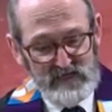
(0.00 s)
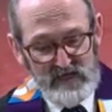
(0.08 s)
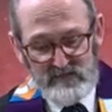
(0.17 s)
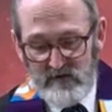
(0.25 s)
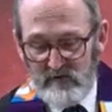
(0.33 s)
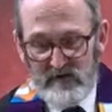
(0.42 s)

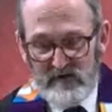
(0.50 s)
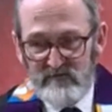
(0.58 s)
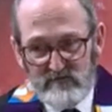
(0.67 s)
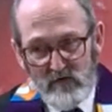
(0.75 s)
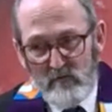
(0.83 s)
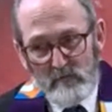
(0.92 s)
There is
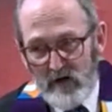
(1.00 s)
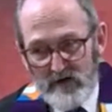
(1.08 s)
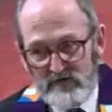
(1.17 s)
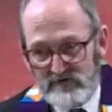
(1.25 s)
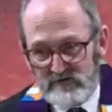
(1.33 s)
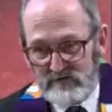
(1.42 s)
so
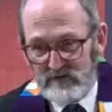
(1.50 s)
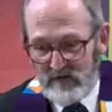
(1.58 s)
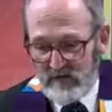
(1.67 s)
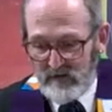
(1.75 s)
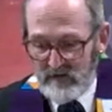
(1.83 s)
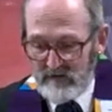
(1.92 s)
much
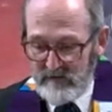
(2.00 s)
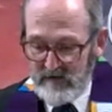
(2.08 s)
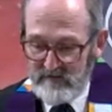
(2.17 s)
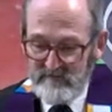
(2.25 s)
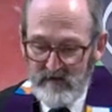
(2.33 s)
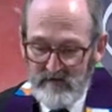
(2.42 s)
that
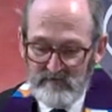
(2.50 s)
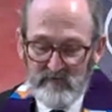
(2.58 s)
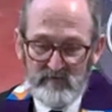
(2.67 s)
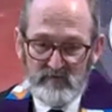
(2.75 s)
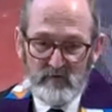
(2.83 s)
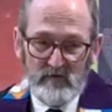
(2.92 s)
is out of
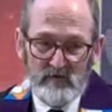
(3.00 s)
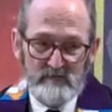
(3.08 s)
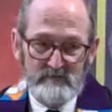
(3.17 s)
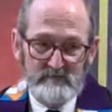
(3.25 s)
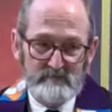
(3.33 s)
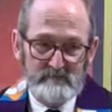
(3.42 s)
control.
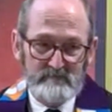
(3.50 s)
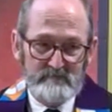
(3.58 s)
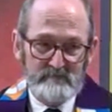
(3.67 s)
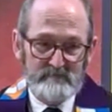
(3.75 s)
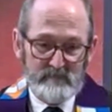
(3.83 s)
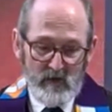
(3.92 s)

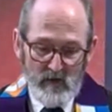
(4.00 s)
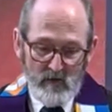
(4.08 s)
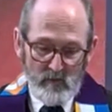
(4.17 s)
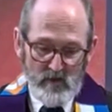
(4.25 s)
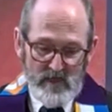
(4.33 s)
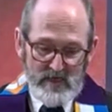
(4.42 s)

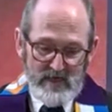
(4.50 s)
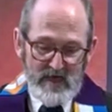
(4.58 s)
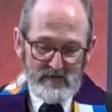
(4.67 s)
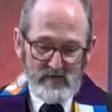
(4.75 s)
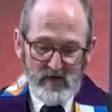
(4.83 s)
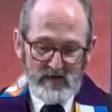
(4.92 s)
We
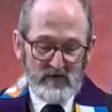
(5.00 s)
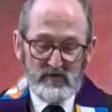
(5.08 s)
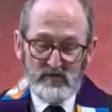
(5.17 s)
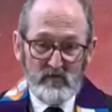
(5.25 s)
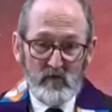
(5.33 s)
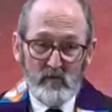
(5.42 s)
cannot
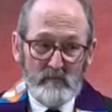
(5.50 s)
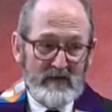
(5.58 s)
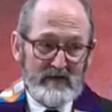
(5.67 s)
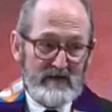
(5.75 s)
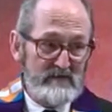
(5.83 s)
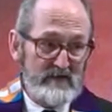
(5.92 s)
control
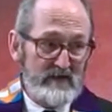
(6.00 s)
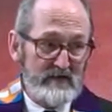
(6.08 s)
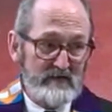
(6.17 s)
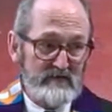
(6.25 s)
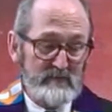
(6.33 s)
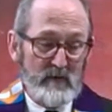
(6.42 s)
many
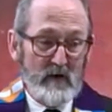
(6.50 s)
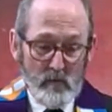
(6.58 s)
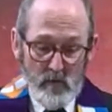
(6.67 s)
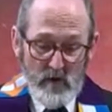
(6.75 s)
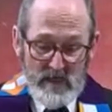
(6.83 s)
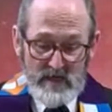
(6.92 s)
things, but
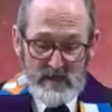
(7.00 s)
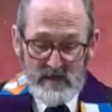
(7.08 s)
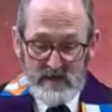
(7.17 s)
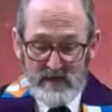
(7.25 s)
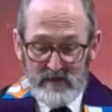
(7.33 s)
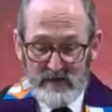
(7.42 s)
we
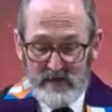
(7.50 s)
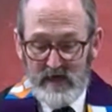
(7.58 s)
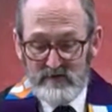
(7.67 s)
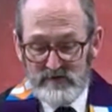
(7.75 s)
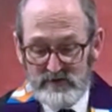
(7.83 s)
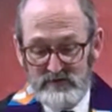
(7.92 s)

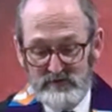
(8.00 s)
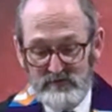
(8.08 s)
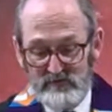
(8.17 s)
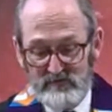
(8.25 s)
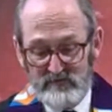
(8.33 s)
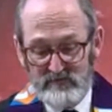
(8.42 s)
can
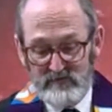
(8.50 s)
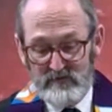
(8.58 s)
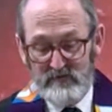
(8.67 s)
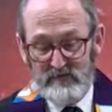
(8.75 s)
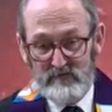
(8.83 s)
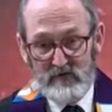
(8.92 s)
choose
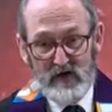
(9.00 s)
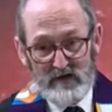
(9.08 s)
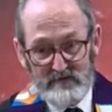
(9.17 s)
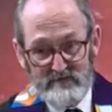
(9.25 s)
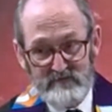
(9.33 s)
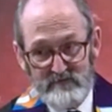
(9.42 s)

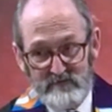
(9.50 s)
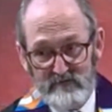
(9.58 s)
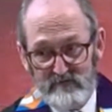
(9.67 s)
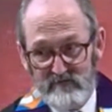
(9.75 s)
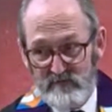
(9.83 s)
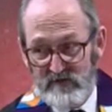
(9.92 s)
not
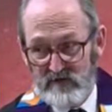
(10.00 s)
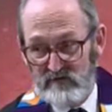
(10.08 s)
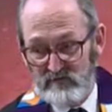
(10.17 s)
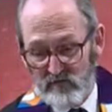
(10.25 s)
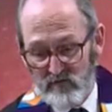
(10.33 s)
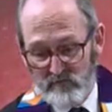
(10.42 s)
to be
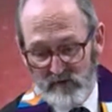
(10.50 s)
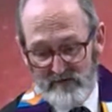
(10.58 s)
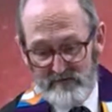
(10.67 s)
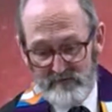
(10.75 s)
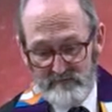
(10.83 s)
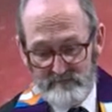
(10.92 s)
controlled by
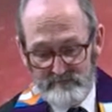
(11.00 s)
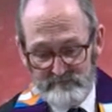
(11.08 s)
them.